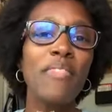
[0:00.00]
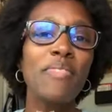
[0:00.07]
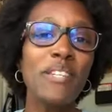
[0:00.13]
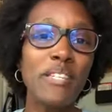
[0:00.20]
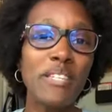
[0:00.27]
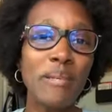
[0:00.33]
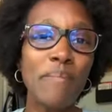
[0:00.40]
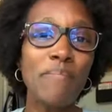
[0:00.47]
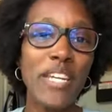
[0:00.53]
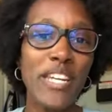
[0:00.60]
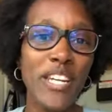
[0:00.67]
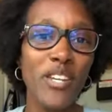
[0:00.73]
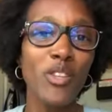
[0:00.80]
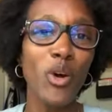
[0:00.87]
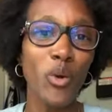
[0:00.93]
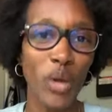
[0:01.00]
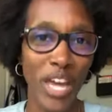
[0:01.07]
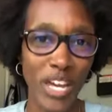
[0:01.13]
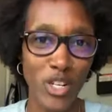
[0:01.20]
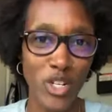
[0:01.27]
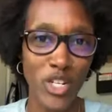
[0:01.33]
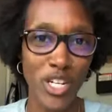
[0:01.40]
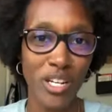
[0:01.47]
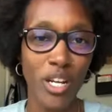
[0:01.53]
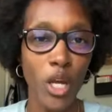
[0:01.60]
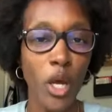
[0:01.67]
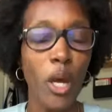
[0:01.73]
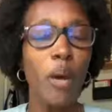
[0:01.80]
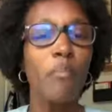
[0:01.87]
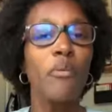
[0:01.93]
this meeting location
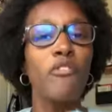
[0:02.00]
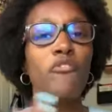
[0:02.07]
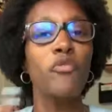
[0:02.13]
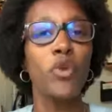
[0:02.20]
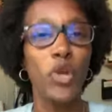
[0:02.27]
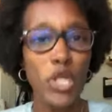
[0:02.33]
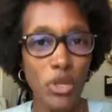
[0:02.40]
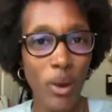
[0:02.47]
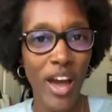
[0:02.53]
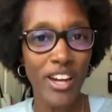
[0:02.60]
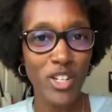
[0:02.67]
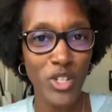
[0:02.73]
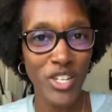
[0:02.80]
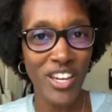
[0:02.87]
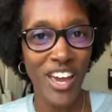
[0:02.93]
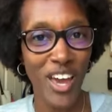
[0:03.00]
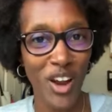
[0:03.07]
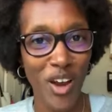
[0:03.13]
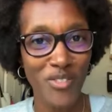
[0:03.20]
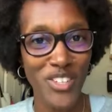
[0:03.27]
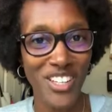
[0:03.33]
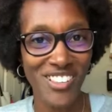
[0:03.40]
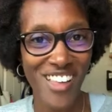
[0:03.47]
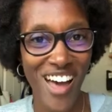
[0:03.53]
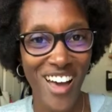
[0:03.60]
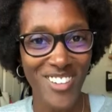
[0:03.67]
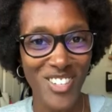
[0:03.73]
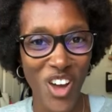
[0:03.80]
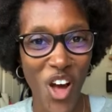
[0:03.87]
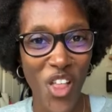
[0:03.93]
before you actually head off to
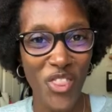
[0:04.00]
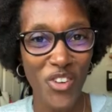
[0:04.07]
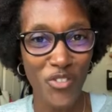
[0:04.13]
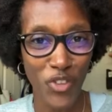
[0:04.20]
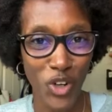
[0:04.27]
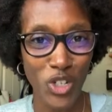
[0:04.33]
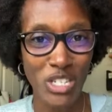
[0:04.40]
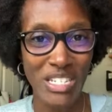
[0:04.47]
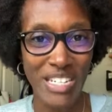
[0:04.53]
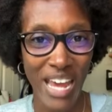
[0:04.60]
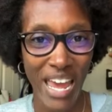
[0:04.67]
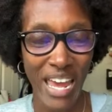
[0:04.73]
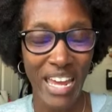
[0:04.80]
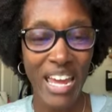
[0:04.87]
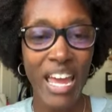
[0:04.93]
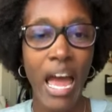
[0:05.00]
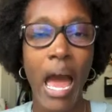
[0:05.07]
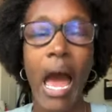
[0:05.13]
class on the first day.